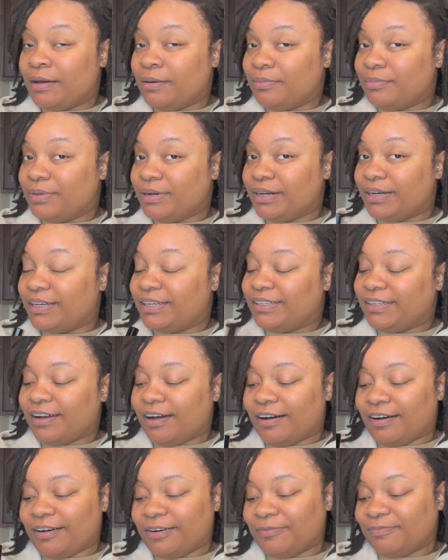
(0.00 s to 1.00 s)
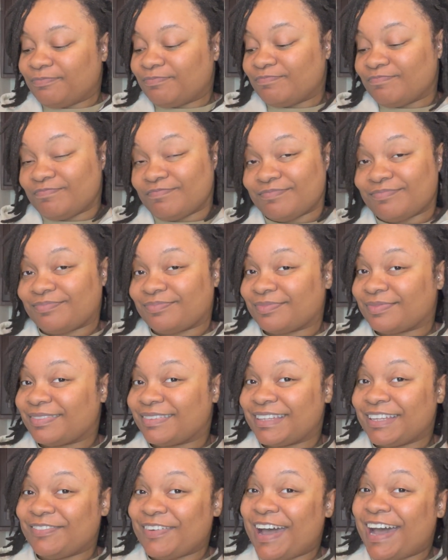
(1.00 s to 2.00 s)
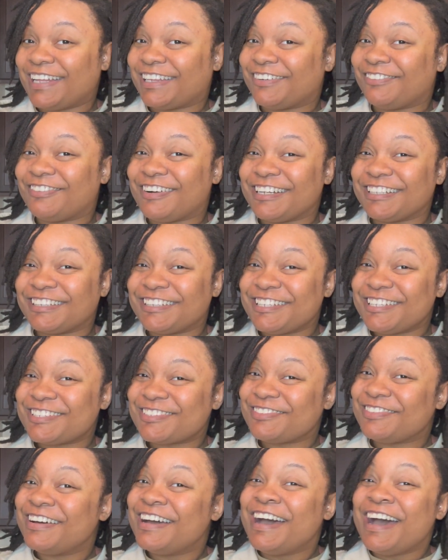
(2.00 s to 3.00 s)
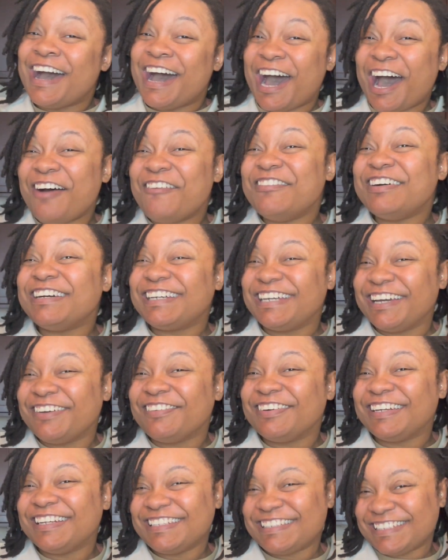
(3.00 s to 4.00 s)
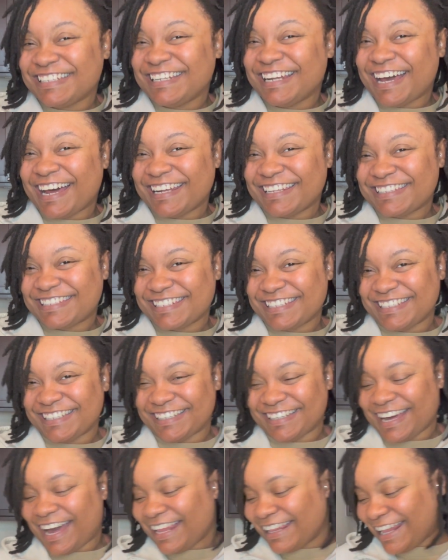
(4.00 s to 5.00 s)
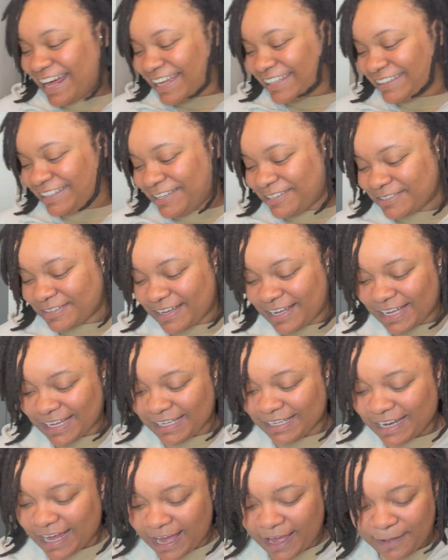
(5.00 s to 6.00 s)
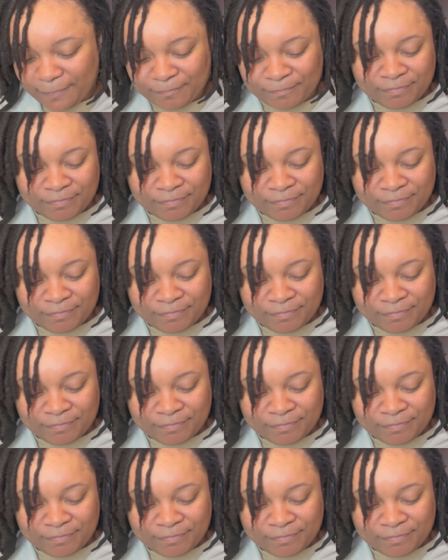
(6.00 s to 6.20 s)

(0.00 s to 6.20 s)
But y'all, if I had to rate this one, I'm gonna give it a 10 out of 10. I like this one a lot.